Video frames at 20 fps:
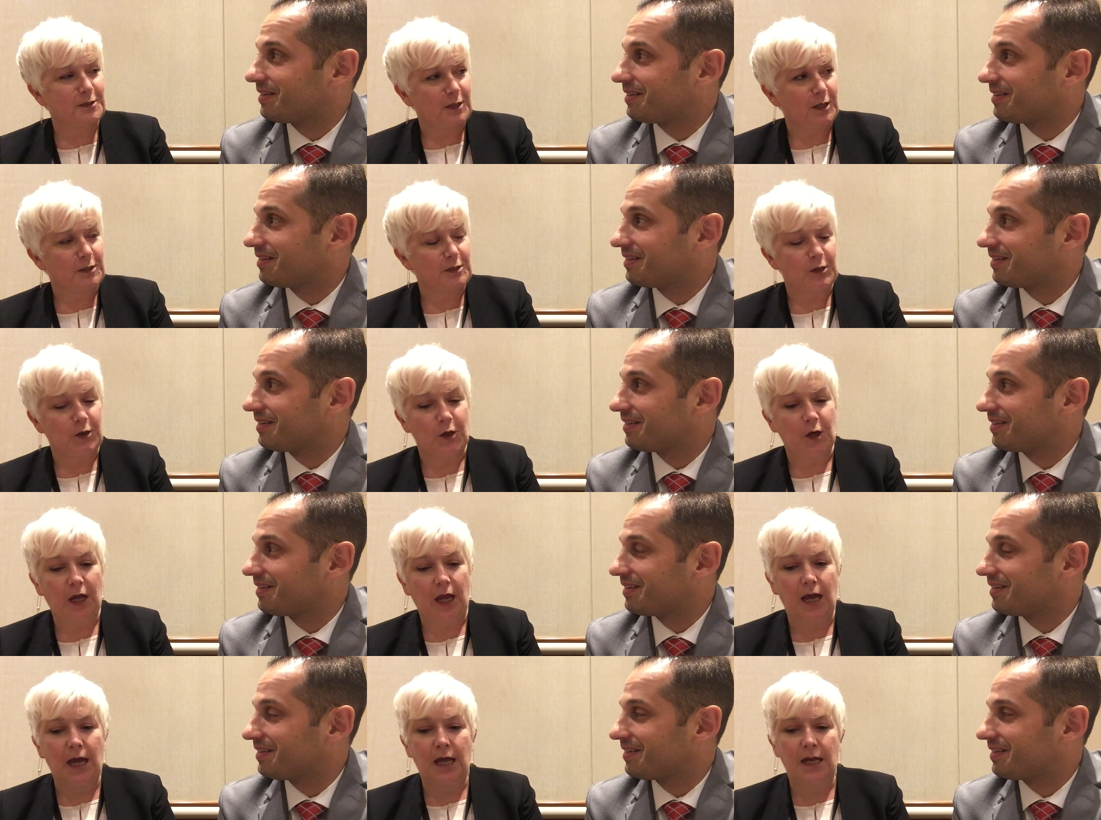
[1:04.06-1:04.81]
Speaker 1: I
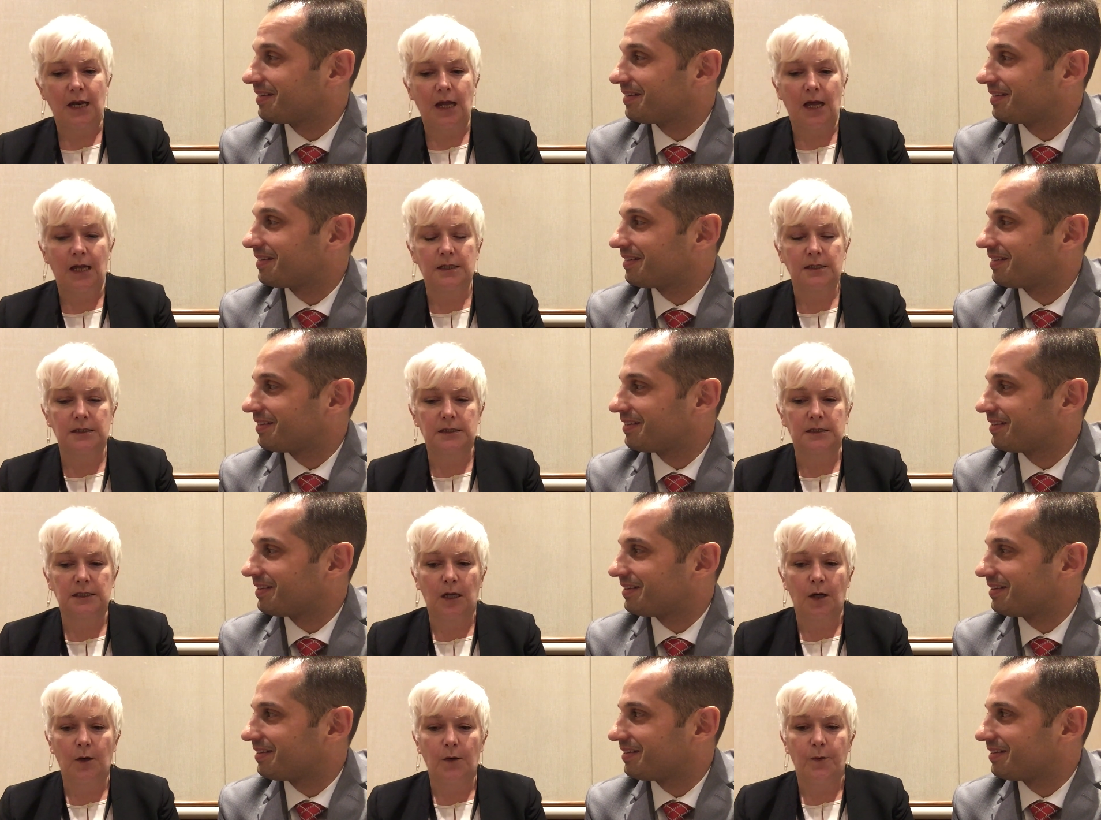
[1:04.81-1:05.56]
took, and and
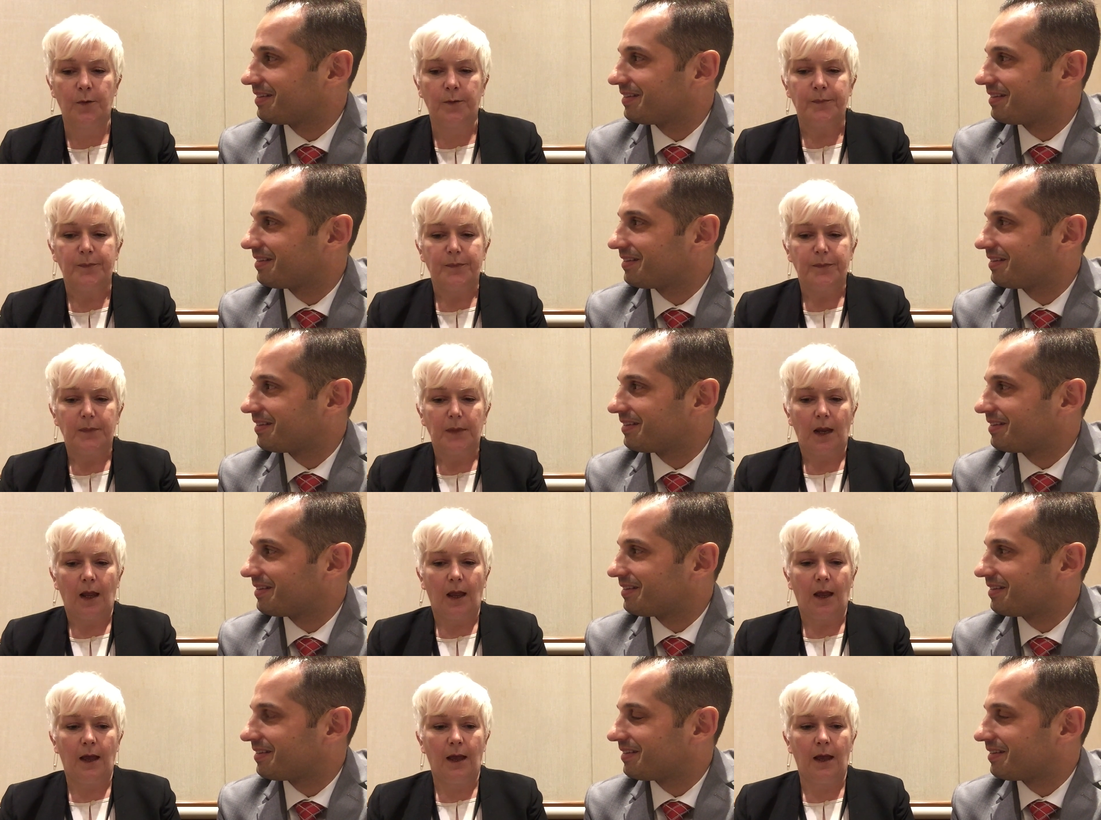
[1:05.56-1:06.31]
so.
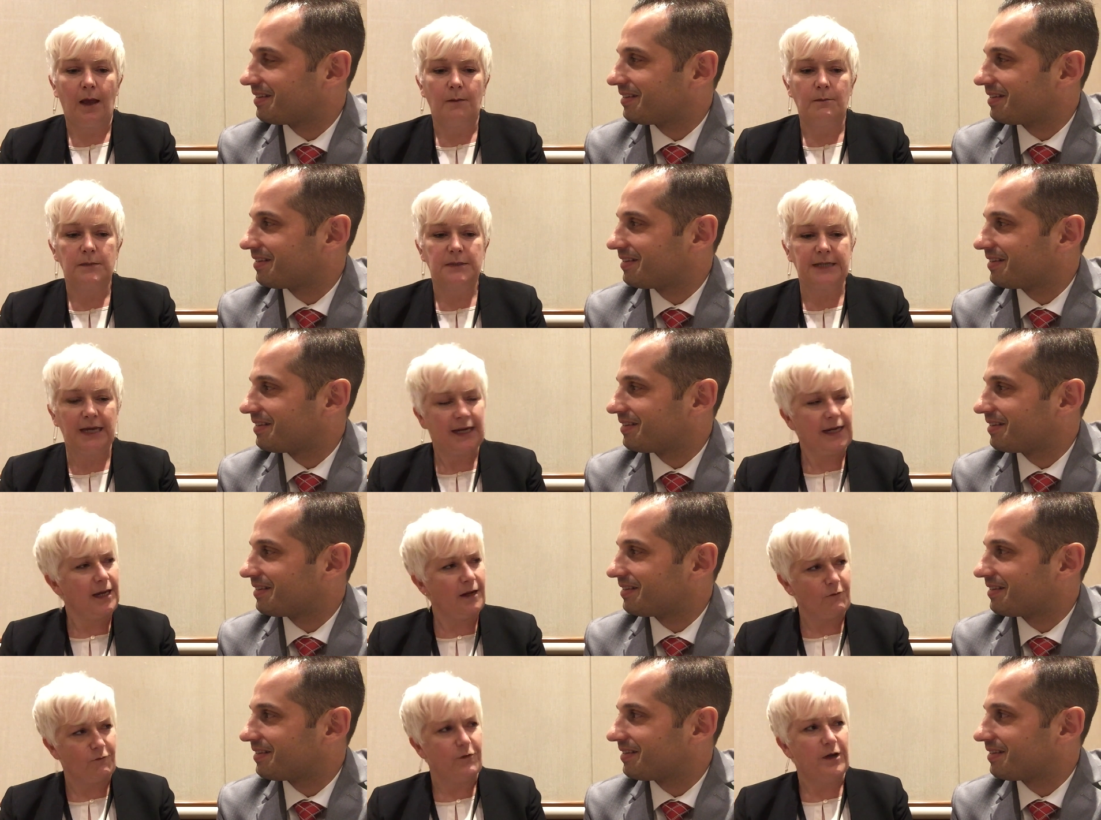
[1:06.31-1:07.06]
Um,
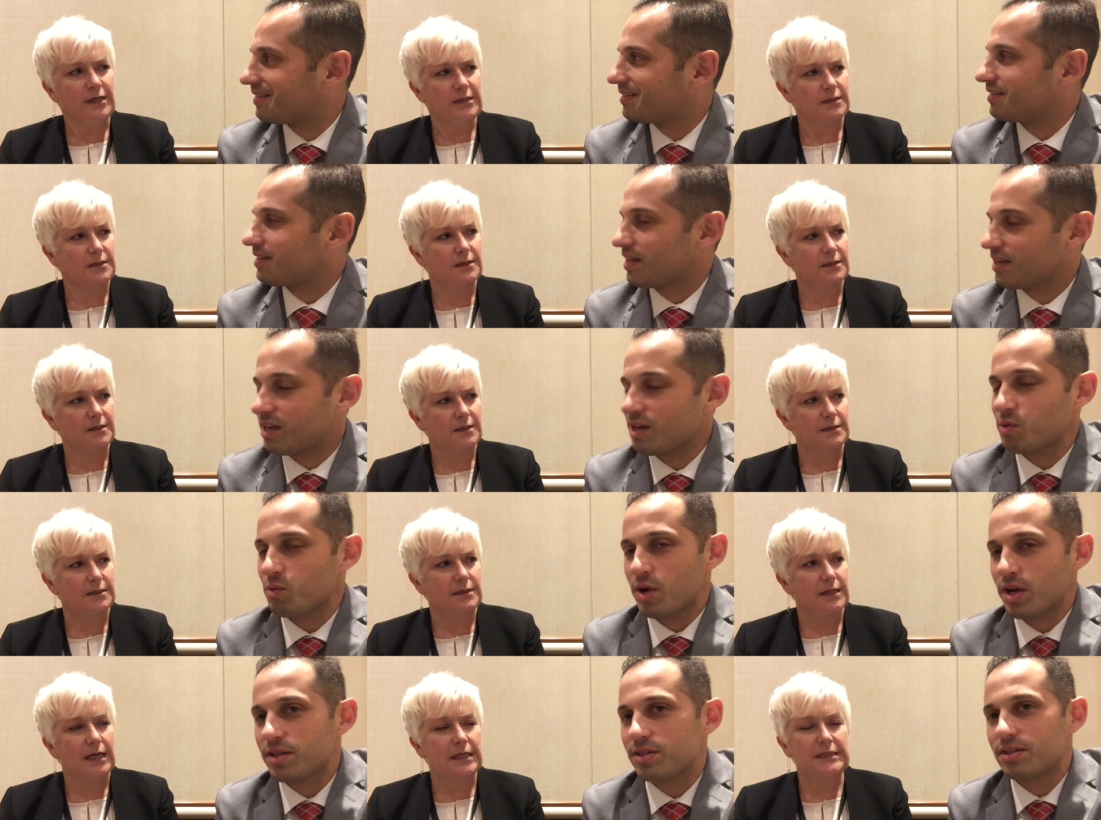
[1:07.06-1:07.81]
taking risks,
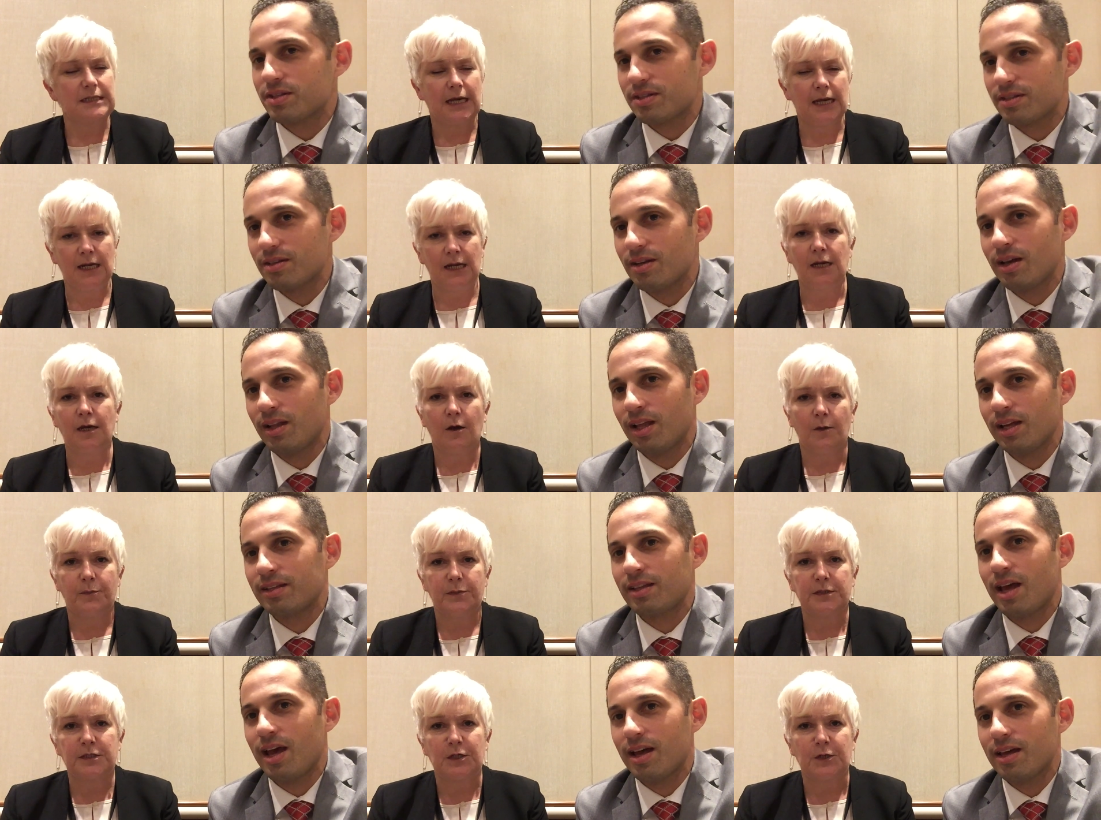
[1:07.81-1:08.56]
taking, risks. taking
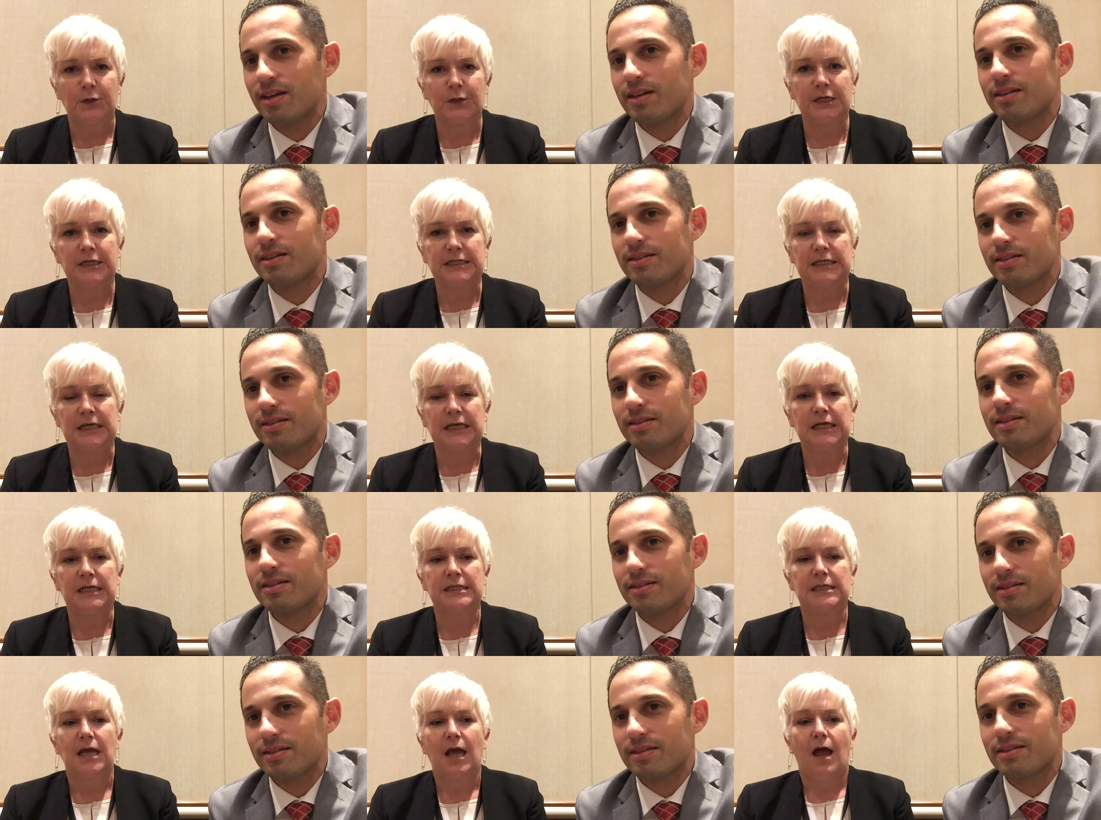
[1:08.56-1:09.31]
like
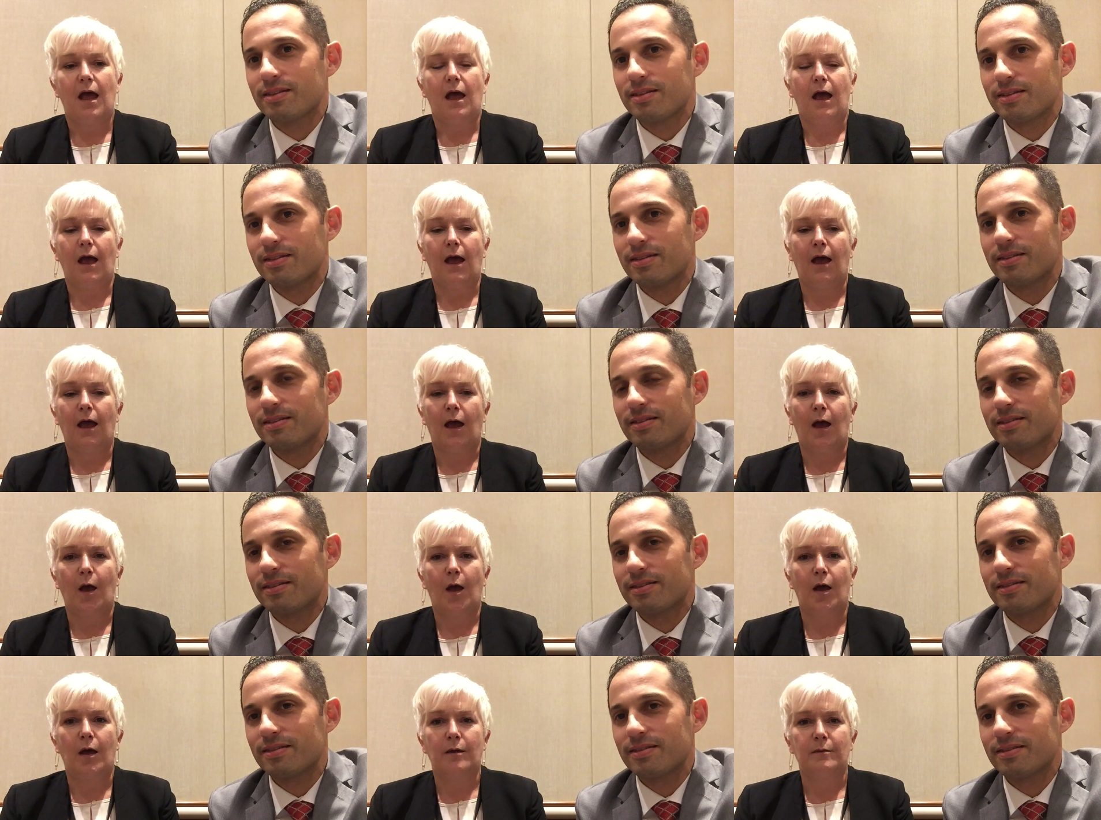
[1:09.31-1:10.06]
opportunities, that
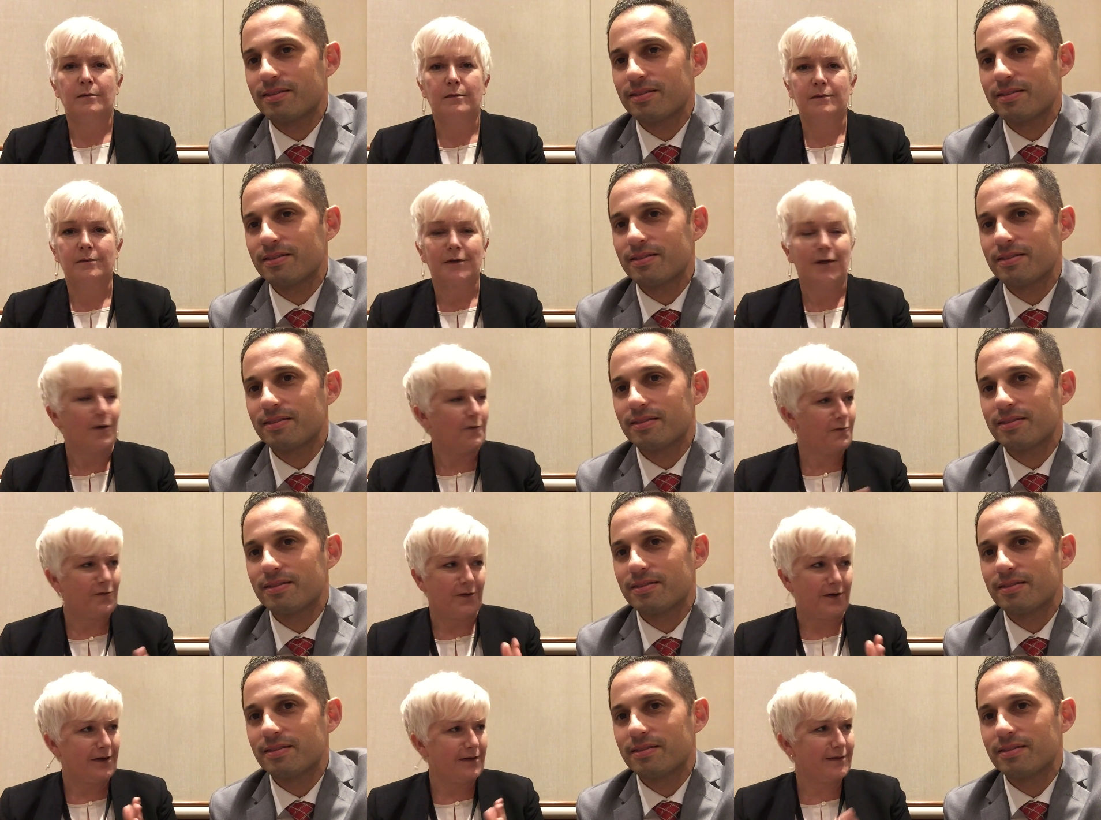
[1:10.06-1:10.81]
um, go
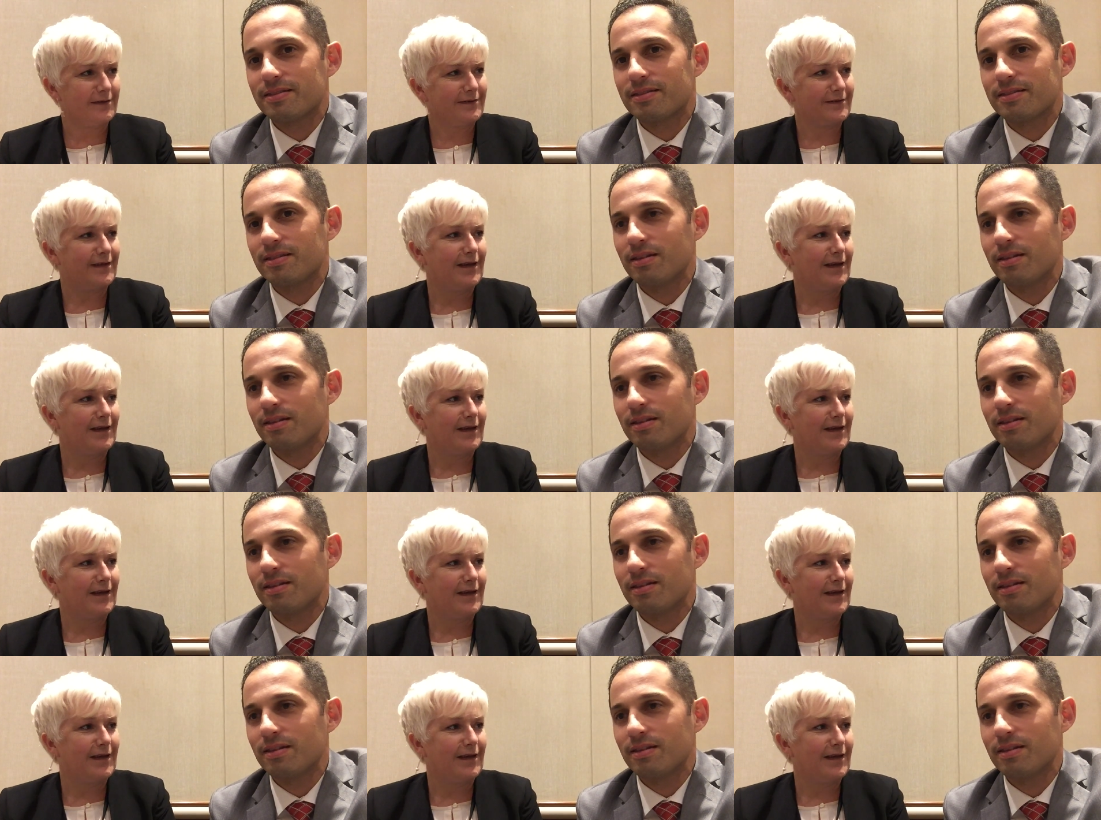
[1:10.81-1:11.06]
for it.